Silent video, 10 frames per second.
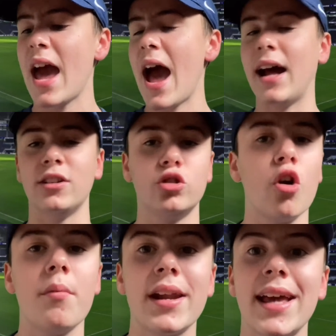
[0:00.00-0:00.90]
and
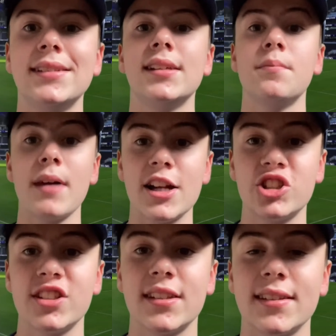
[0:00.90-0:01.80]
dominated
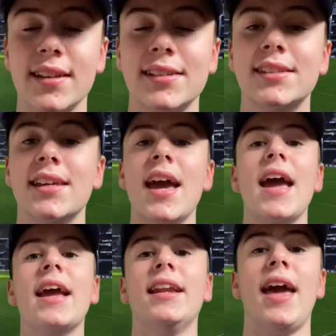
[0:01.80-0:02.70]
Manchester City
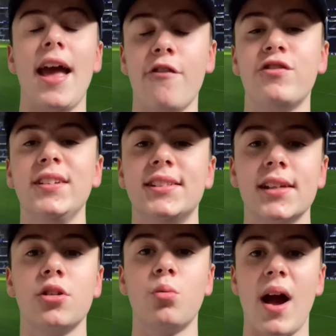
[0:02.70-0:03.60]
in every
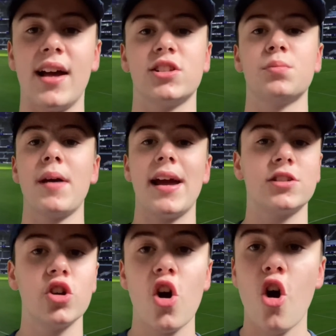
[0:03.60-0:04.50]
single
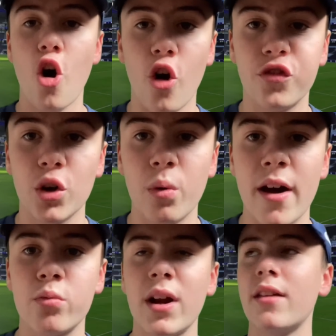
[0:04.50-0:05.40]
aspect of the
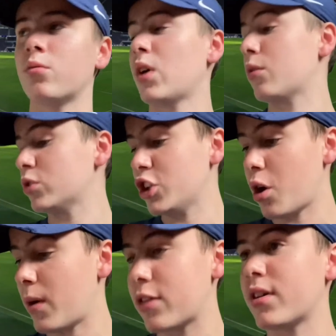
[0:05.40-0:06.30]
word.
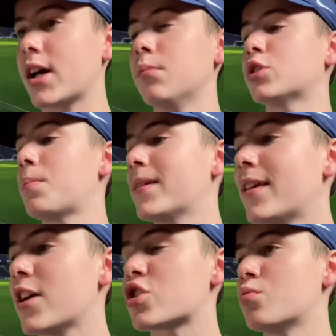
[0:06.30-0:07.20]
Whether it comes to
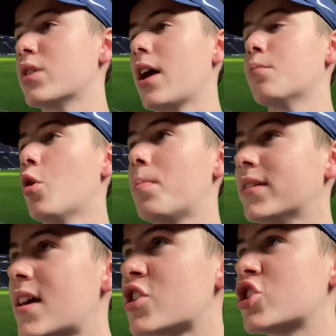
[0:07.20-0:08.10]
possession, we had more
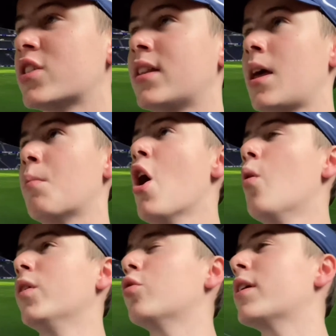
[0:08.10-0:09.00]
possession than them.
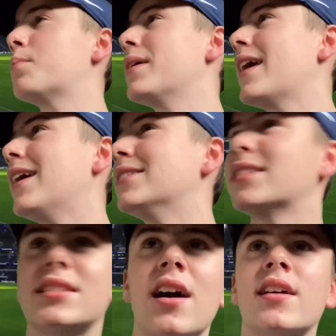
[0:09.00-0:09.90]
We'd always be getting
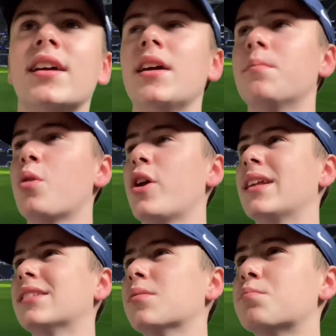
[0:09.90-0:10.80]
stuck in, putting
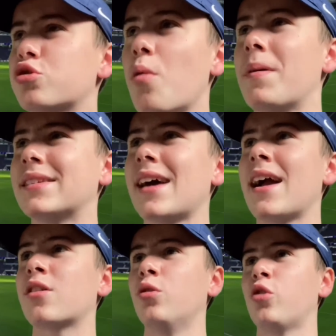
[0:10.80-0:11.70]
in some proper
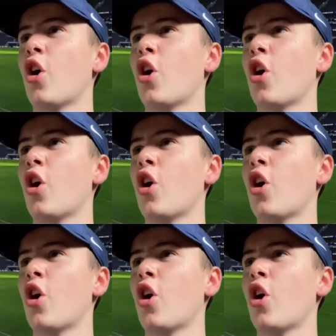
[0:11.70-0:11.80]
tackles.